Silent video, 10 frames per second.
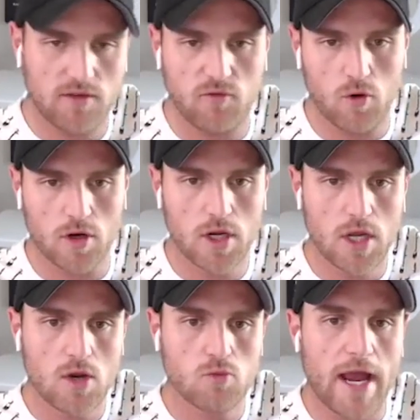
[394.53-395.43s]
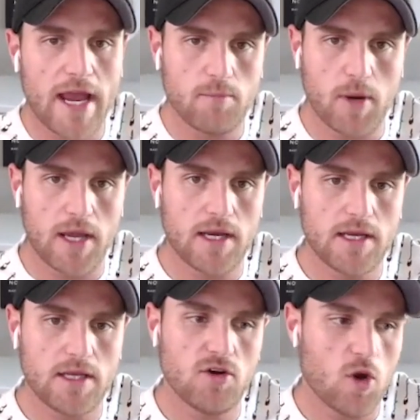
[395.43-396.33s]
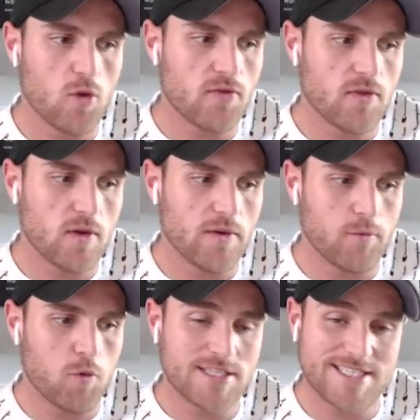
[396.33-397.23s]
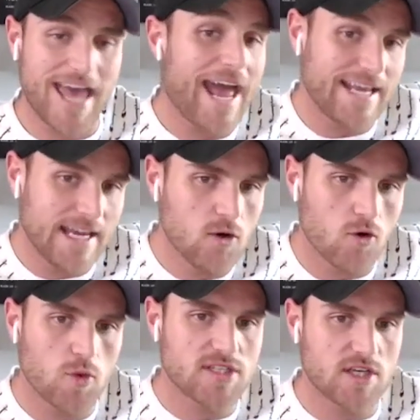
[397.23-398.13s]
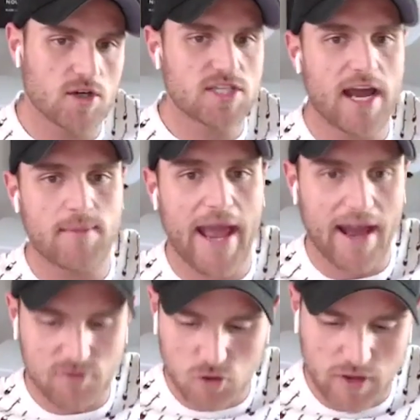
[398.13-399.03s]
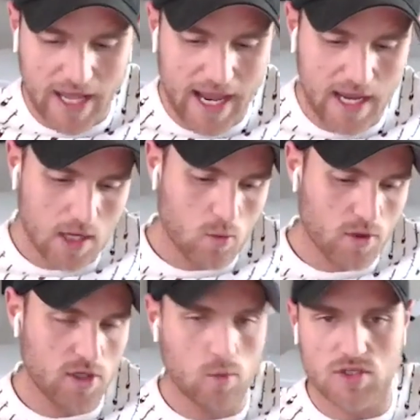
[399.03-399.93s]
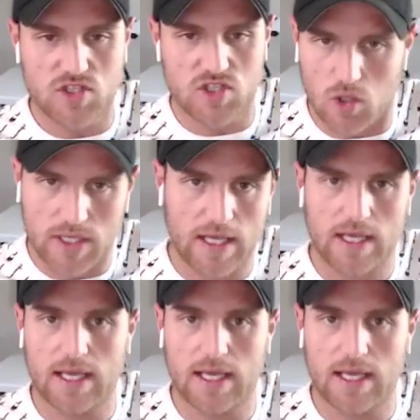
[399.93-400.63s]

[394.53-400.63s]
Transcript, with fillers: Yeah. Right. Yeah. But you know, was that it or was there a time after that where you were sold yeah.